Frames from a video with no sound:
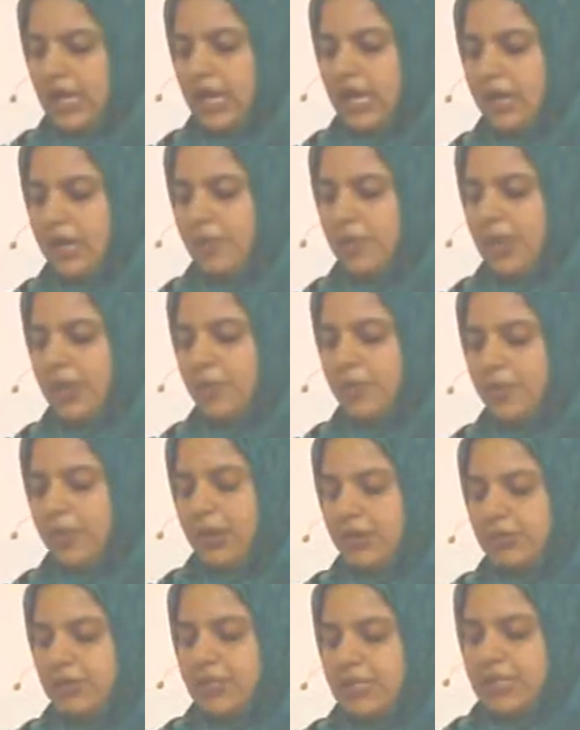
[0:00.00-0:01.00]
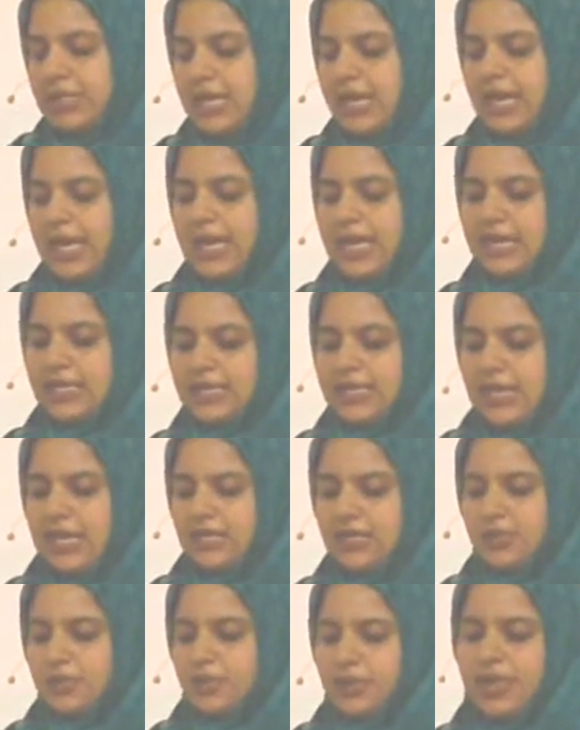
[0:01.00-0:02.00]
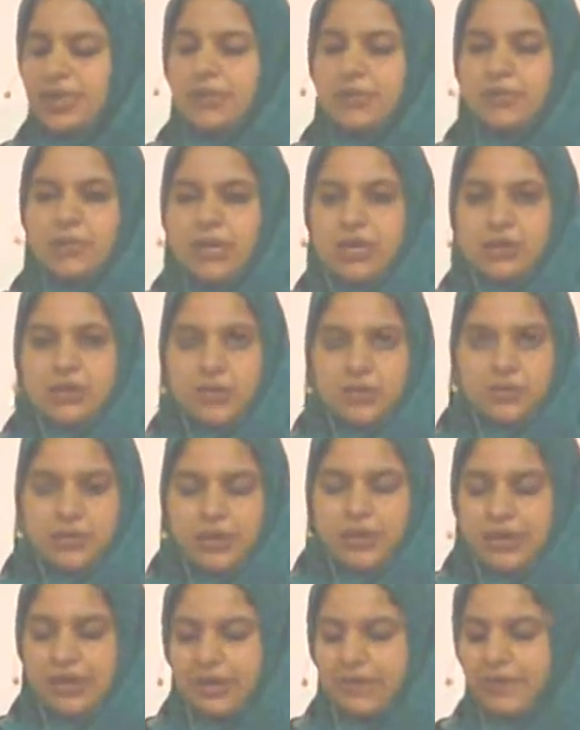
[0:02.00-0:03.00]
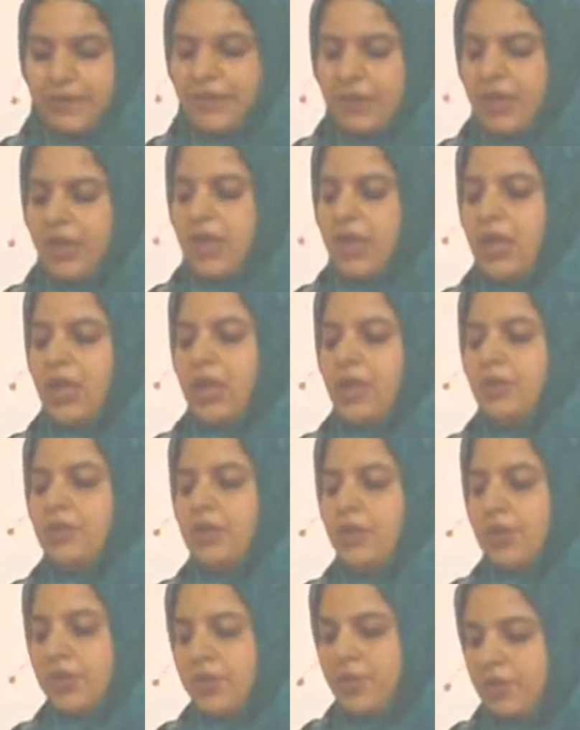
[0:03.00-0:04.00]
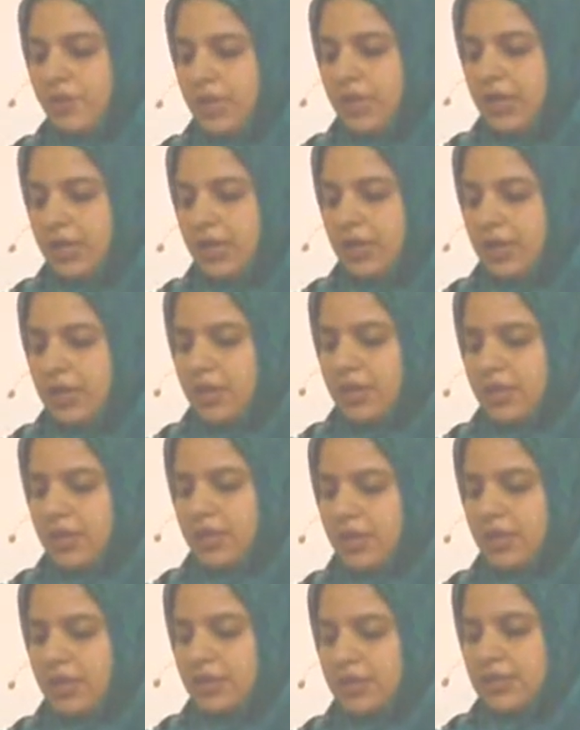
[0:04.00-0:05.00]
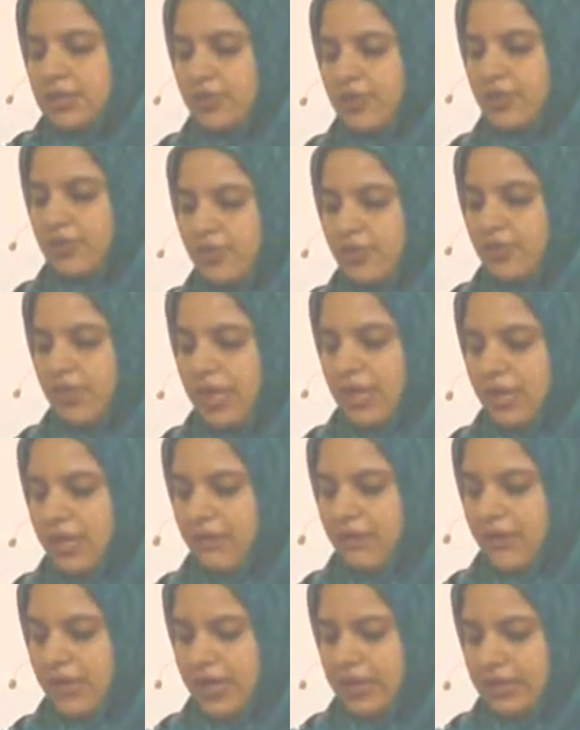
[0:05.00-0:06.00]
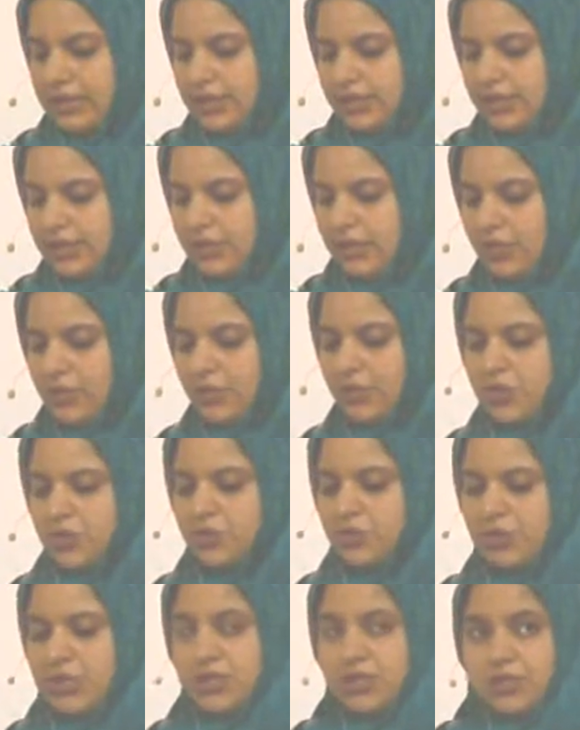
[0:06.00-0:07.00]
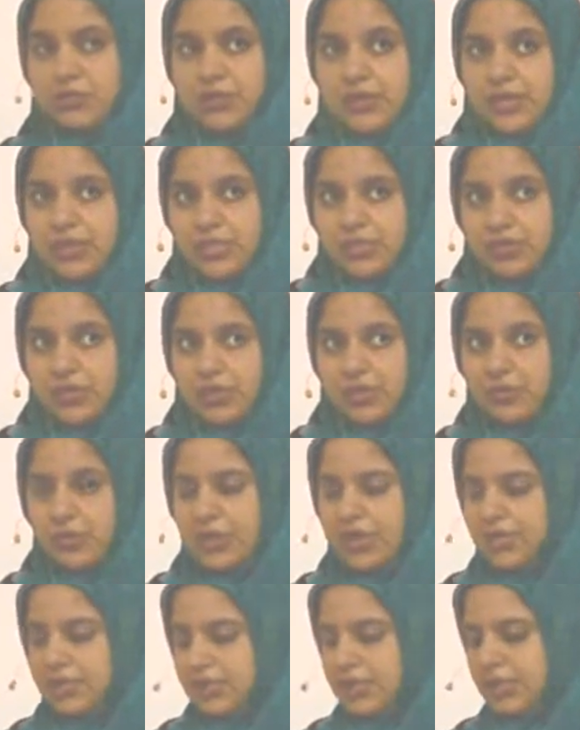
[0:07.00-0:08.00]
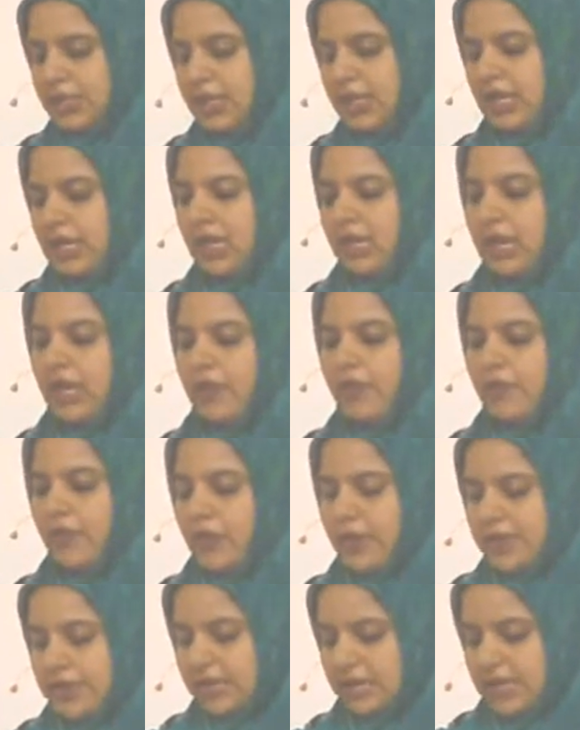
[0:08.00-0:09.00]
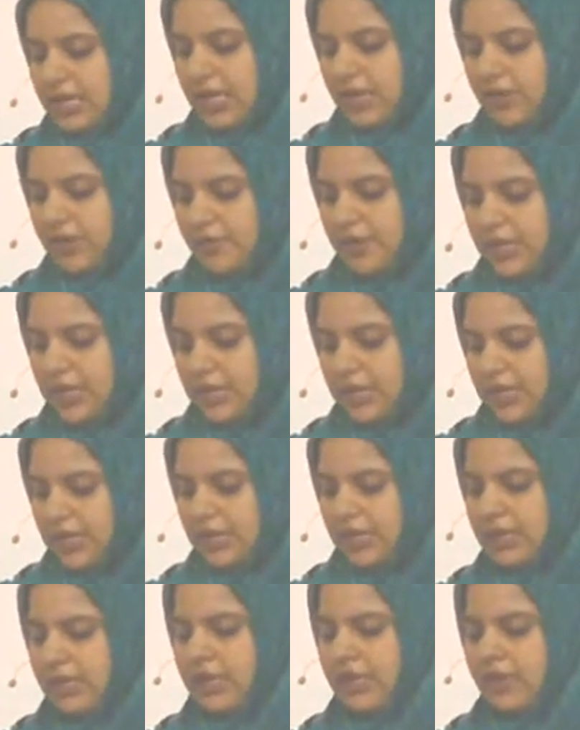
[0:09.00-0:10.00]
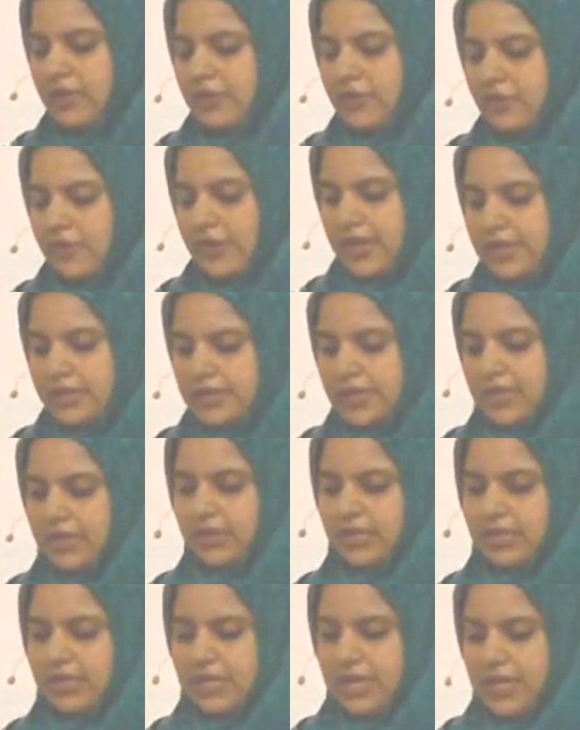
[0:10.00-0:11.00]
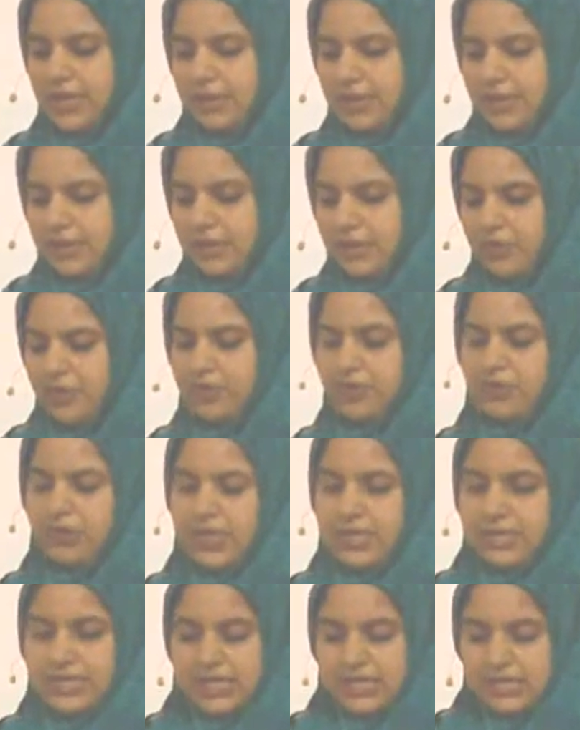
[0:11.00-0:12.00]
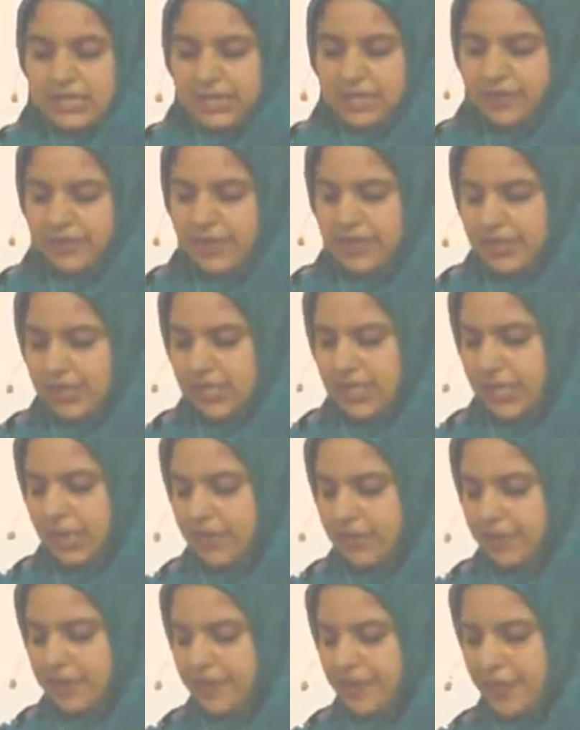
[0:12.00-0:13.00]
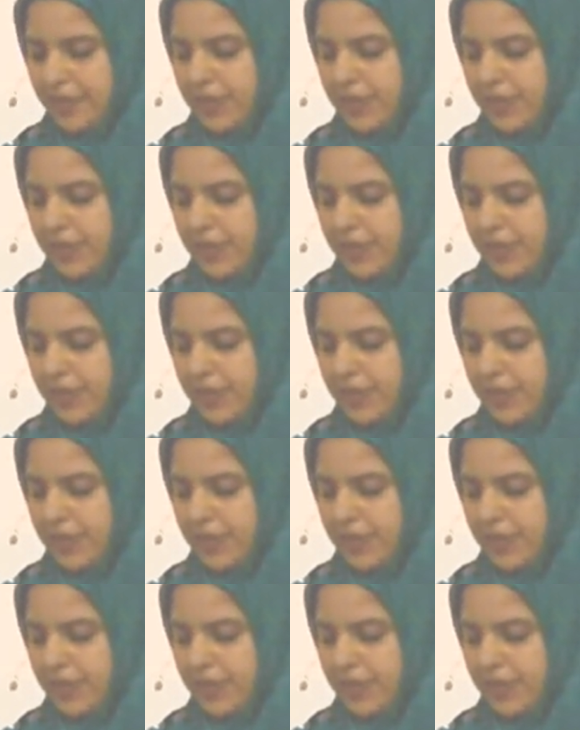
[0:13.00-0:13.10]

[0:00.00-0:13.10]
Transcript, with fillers: um, I would probably say I intend to pray the Maghrib prayer, the th uh, three fard, which means the obligatory parts, for the sake of Allah, facing the Kaaba, or intending to face the Kaaba.